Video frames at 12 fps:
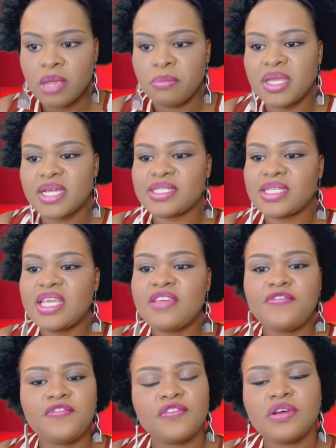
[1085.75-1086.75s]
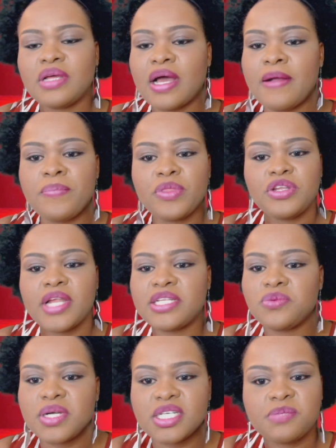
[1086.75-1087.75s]
Because if the United
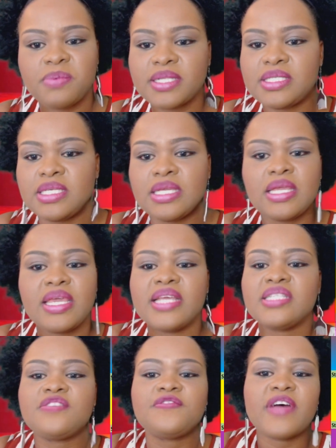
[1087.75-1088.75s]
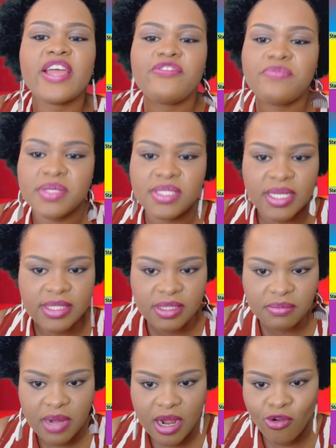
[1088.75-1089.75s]
Workers' Party gains 5% in
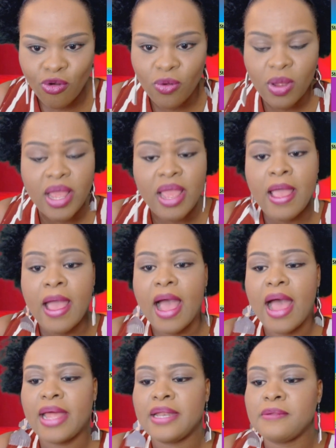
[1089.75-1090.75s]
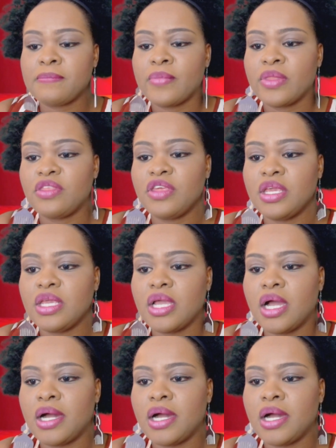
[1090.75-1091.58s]
Maho and the